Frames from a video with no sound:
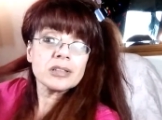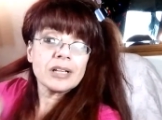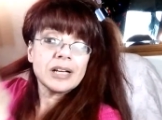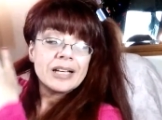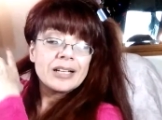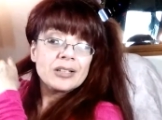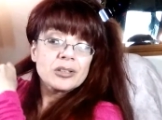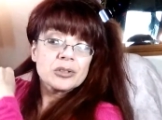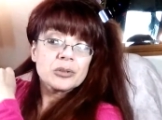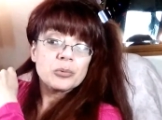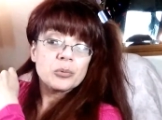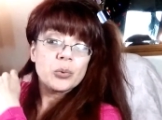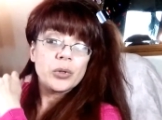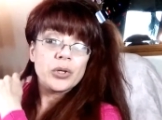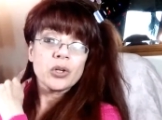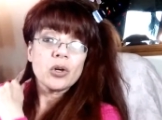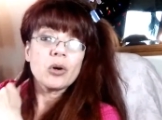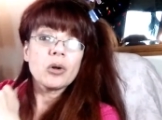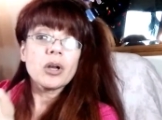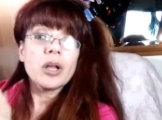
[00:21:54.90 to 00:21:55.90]
And
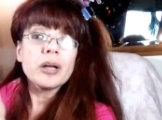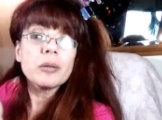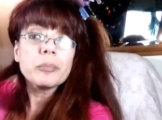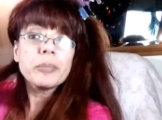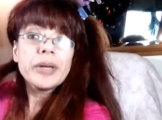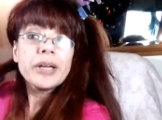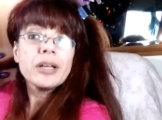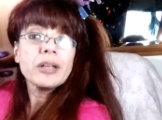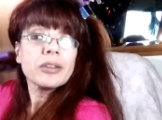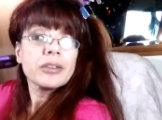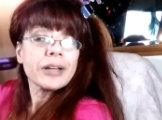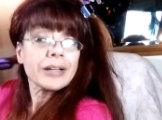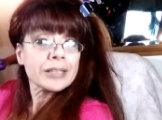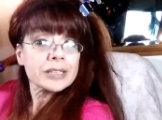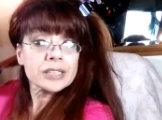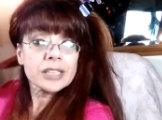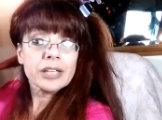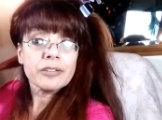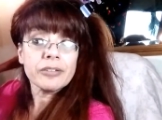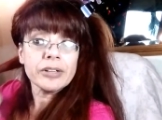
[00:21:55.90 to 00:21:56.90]
we're not like big
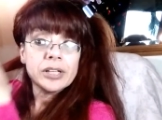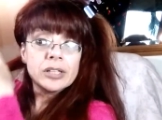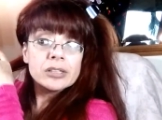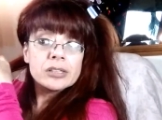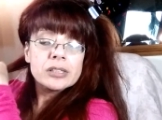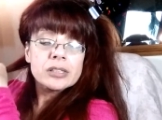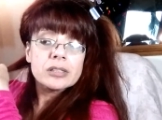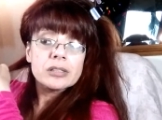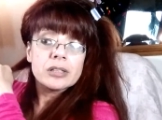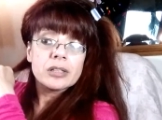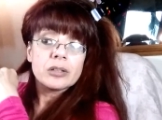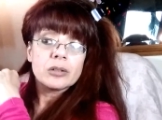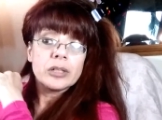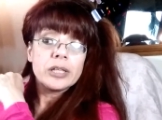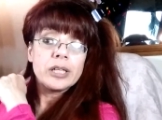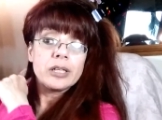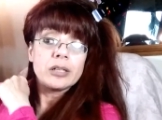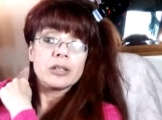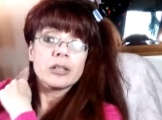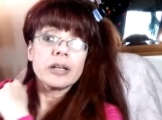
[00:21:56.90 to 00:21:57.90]
Thanksgivingers that
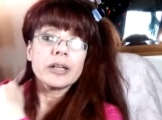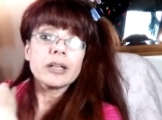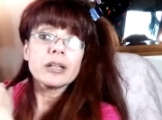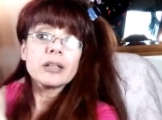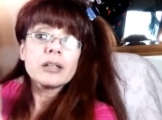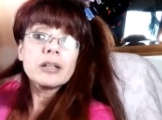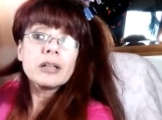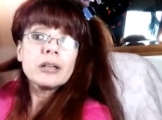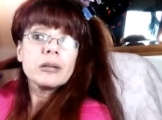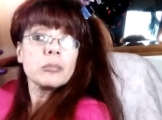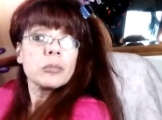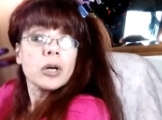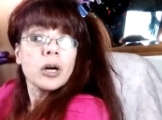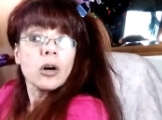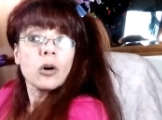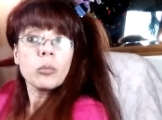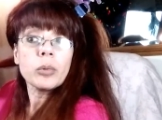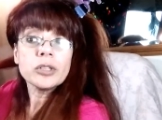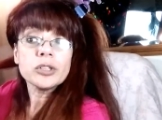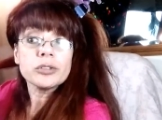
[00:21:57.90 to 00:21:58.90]
eat like a
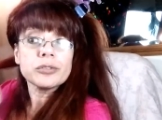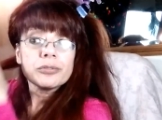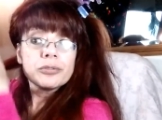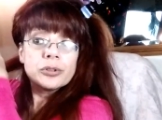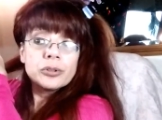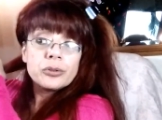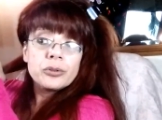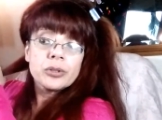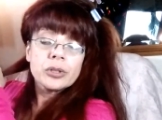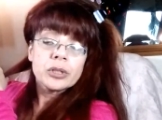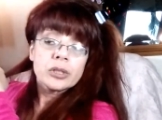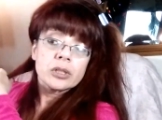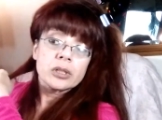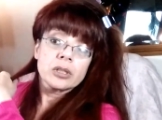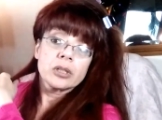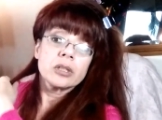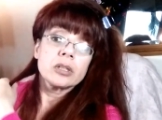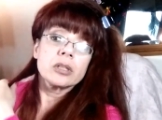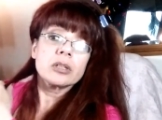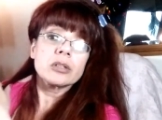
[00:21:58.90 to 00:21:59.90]
whole bunch of food.
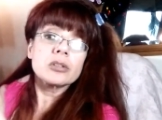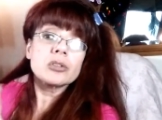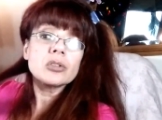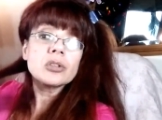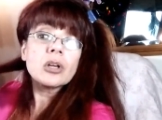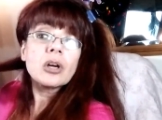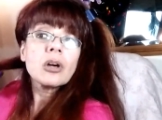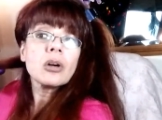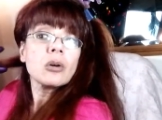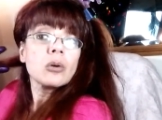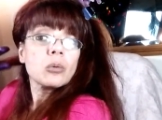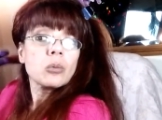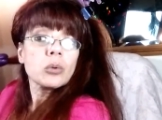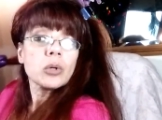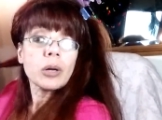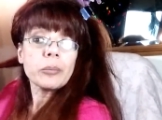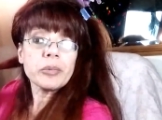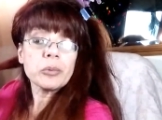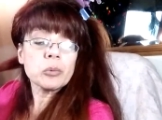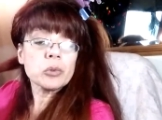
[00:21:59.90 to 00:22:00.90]
So
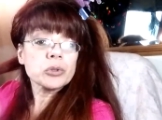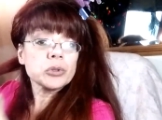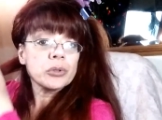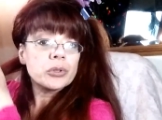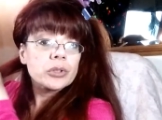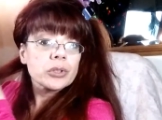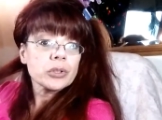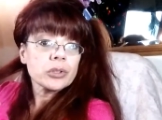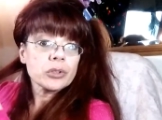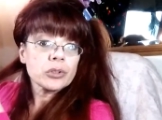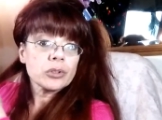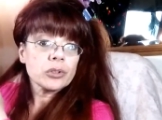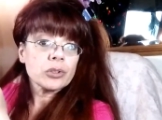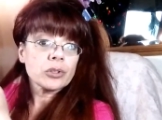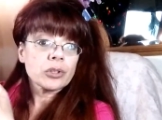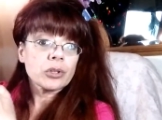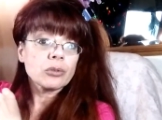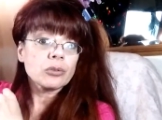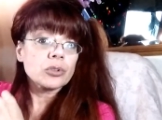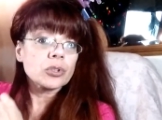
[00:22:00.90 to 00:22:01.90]
I mean, we'll do
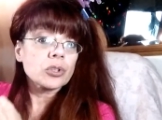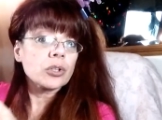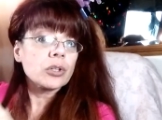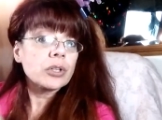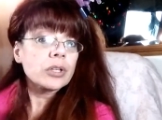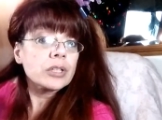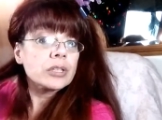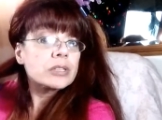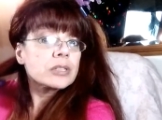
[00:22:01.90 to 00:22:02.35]
the turkey